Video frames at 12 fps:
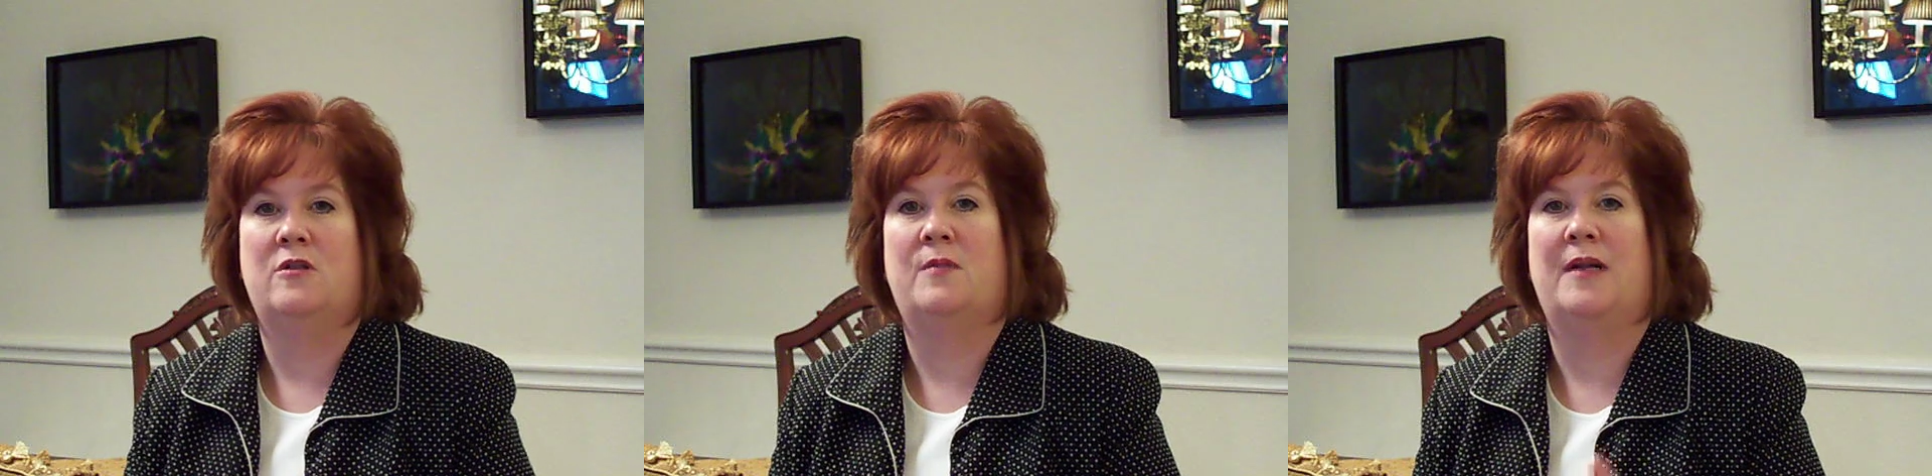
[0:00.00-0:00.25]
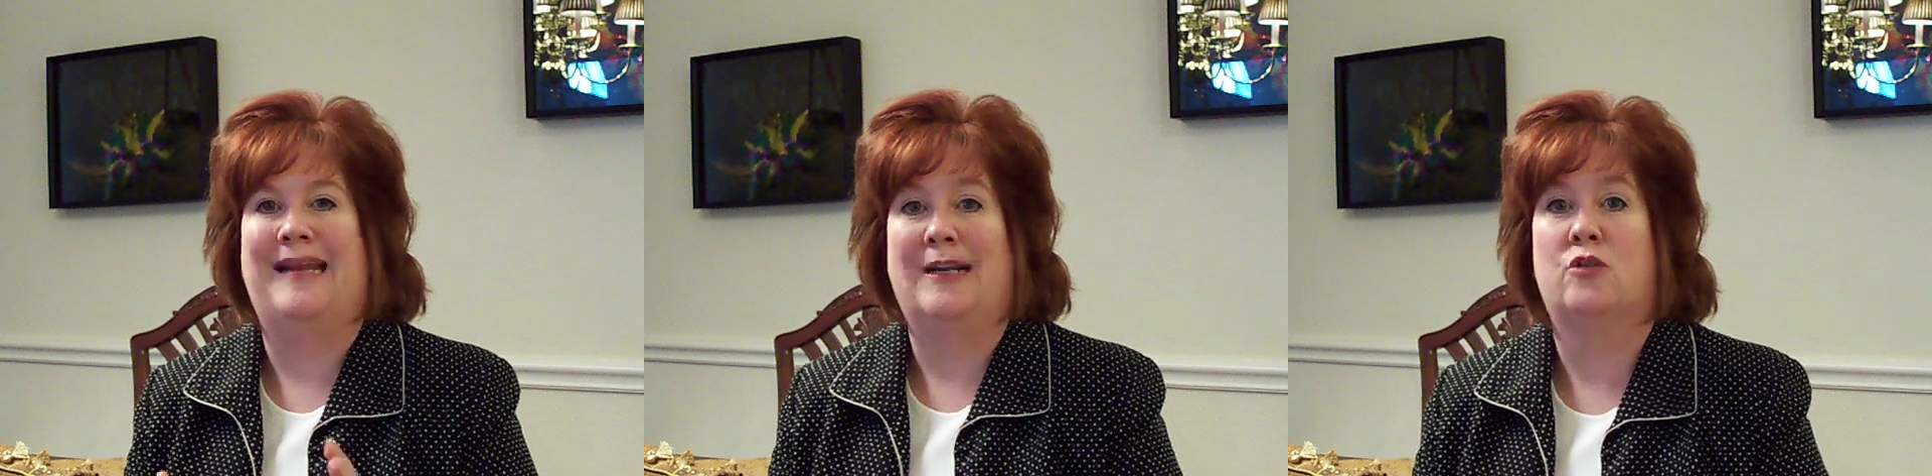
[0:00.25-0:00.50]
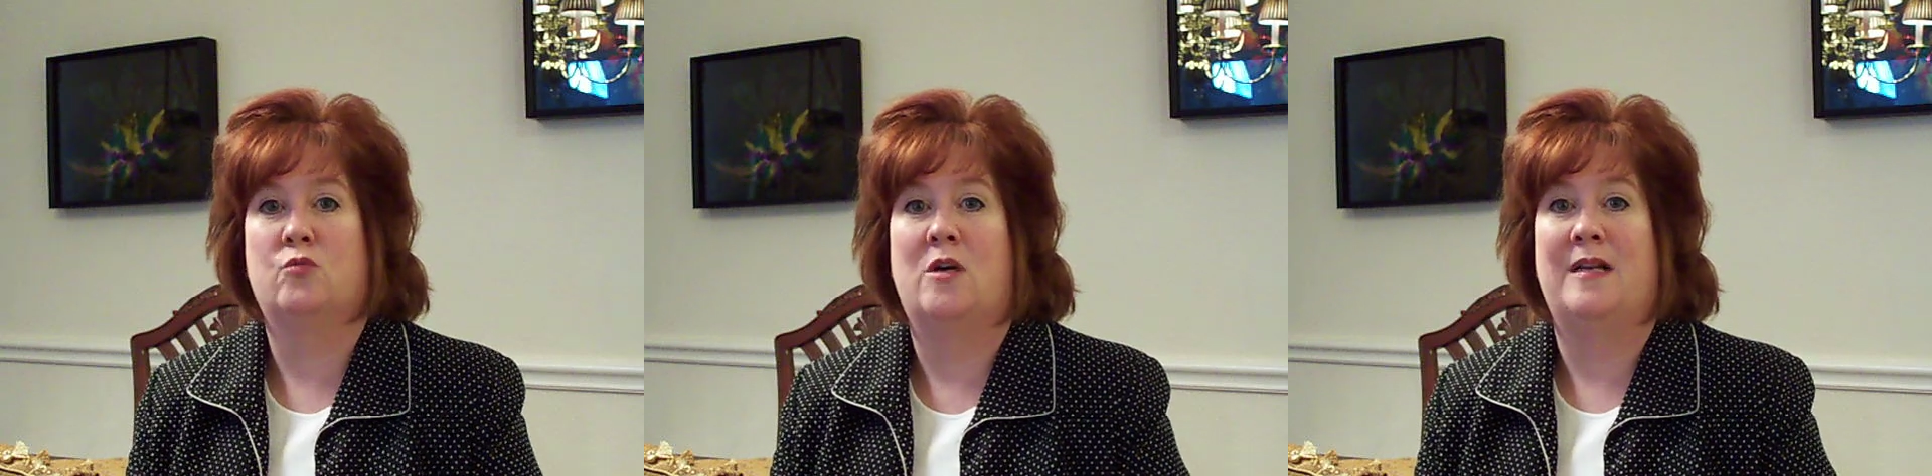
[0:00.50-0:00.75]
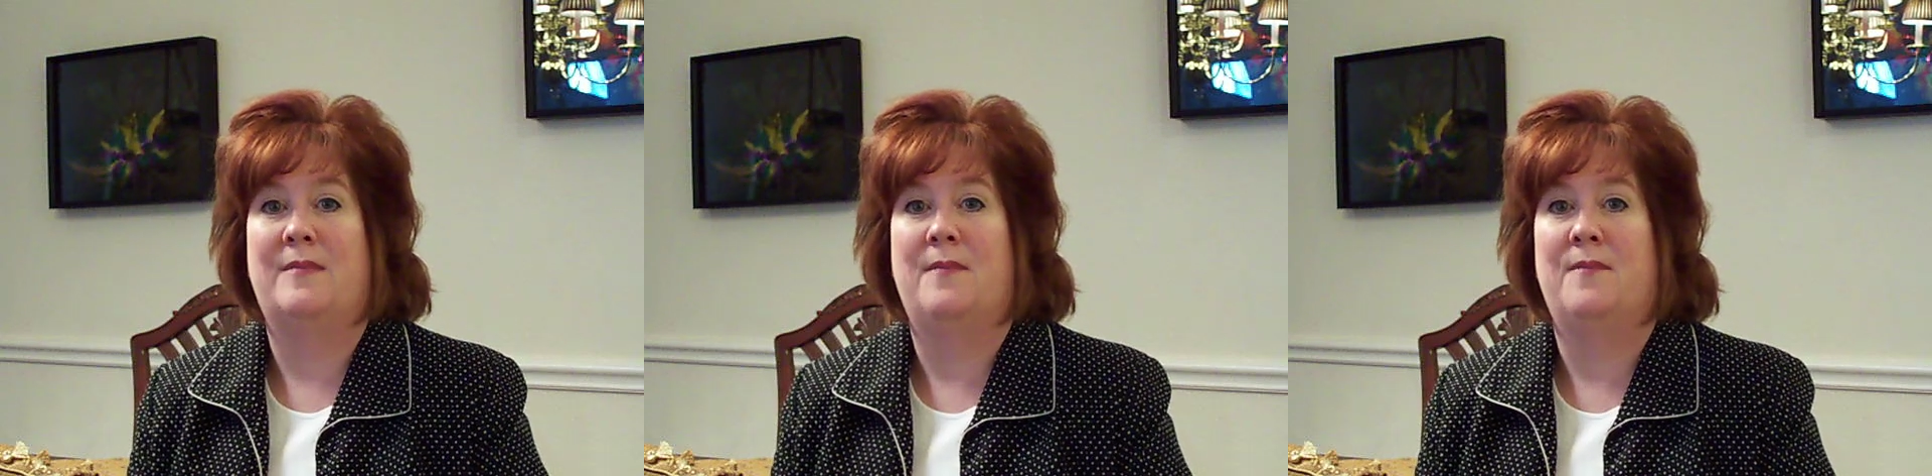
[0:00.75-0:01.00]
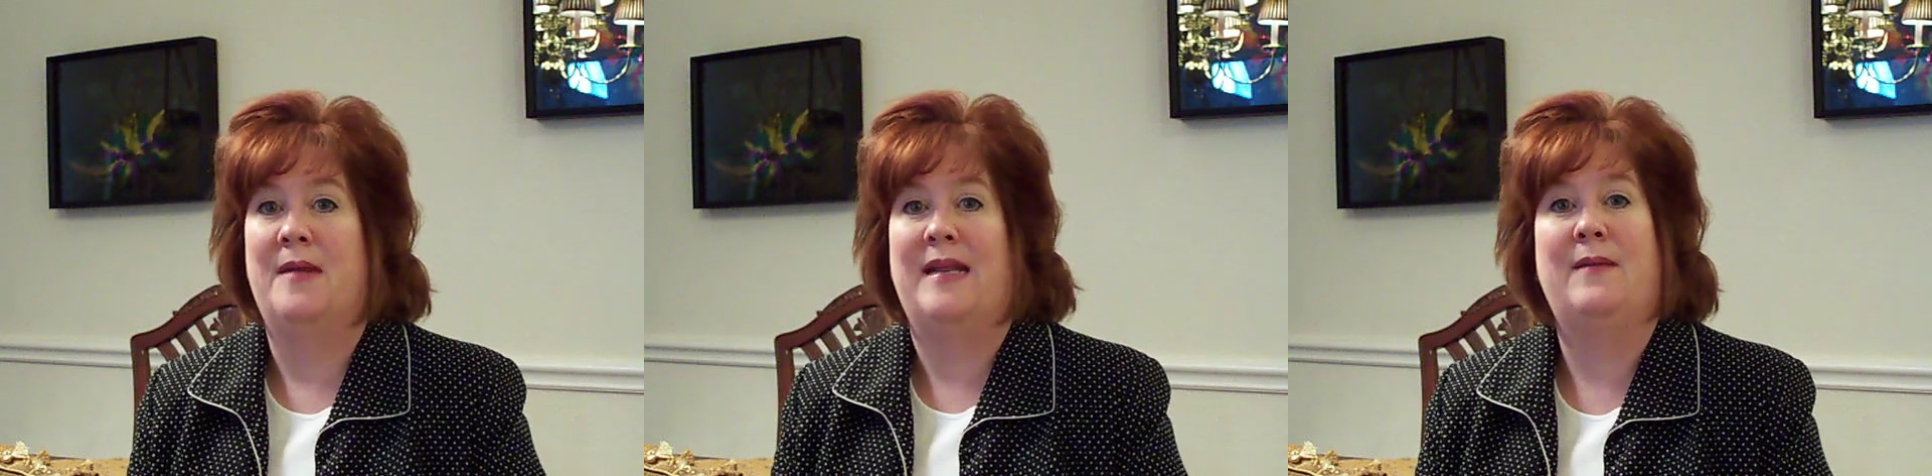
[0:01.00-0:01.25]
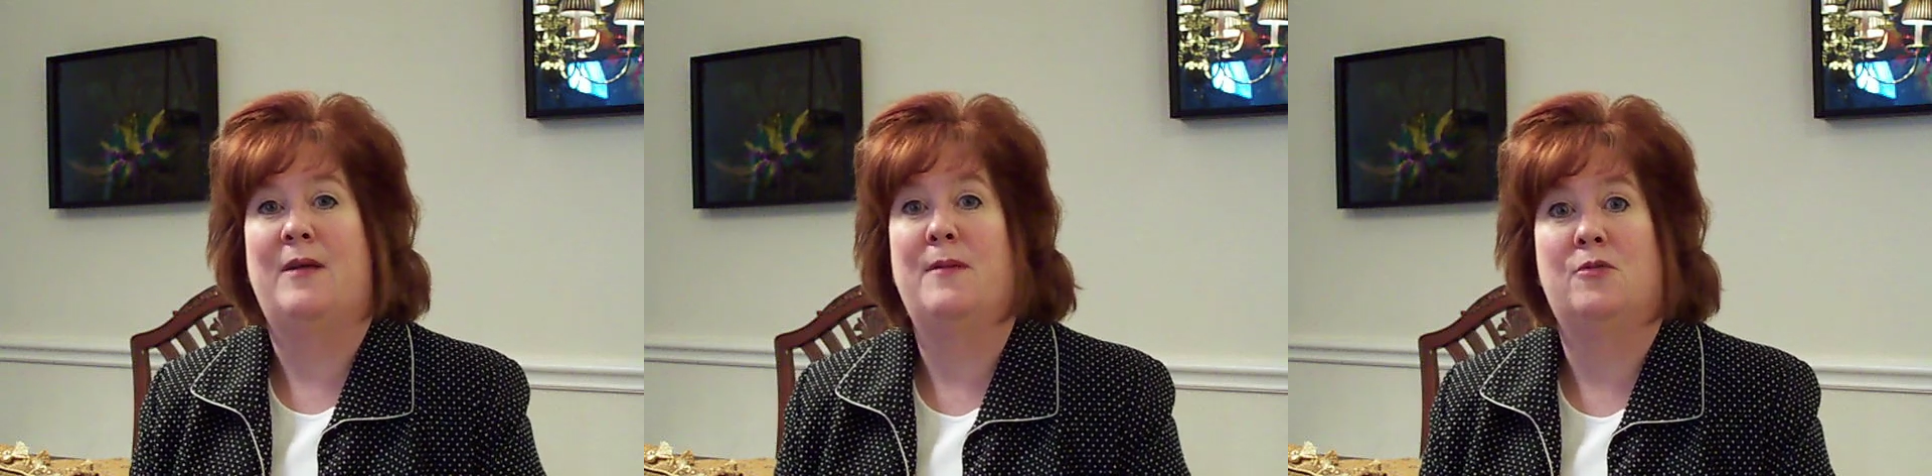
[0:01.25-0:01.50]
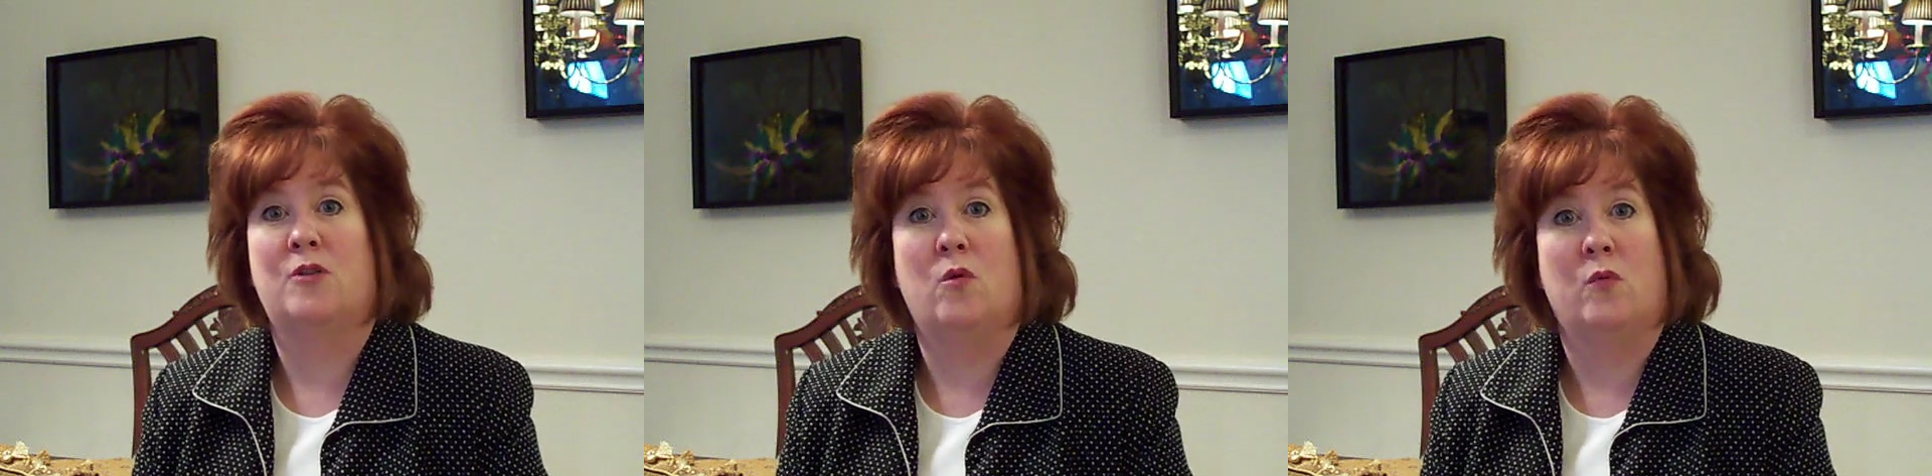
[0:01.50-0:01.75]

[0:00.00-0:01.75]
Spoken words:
but here's what many people don't